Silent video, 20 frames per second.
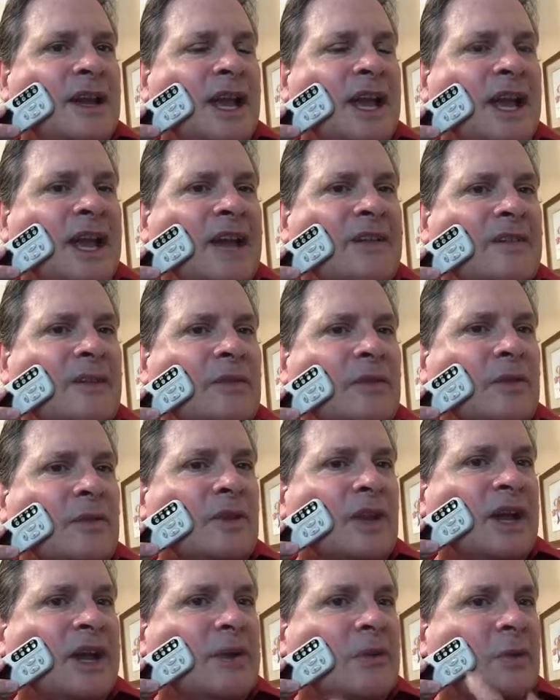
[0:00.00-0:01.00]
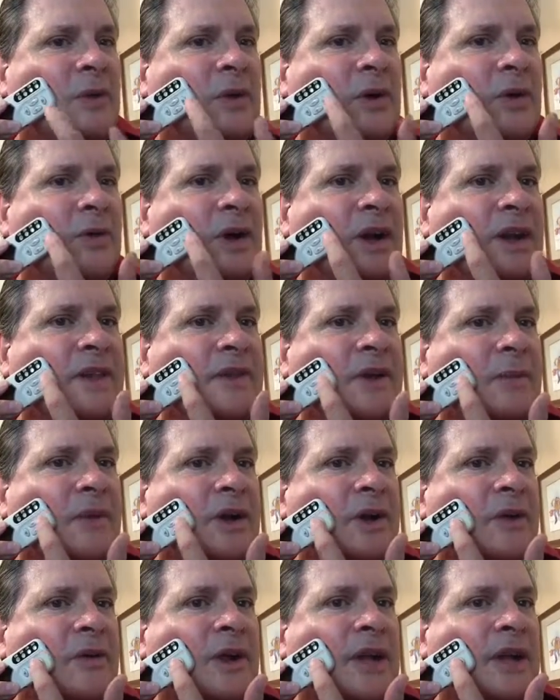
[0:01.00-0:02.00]
And the little light will go on. There we
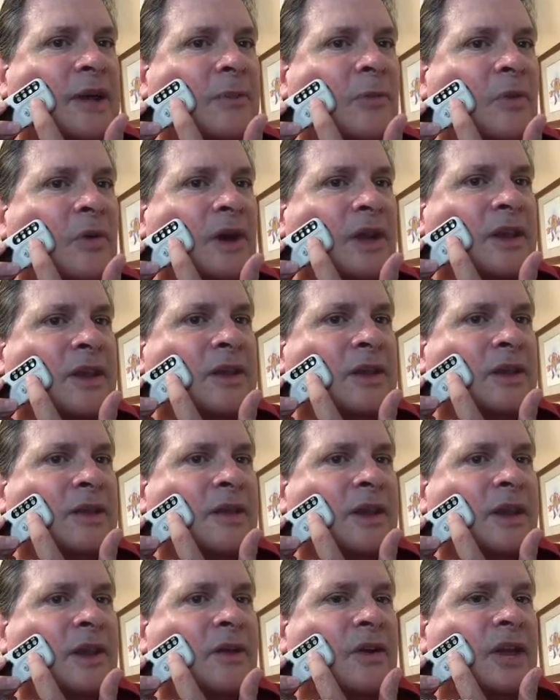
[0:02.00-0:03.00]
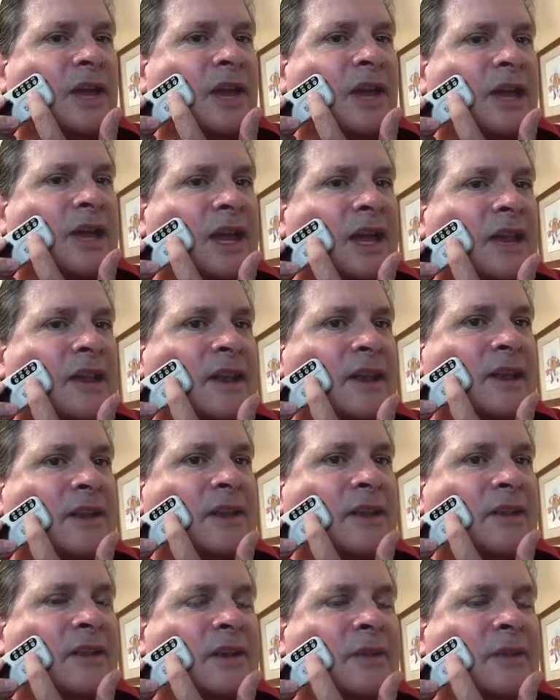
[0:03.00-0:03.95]
go, M1. Okay, and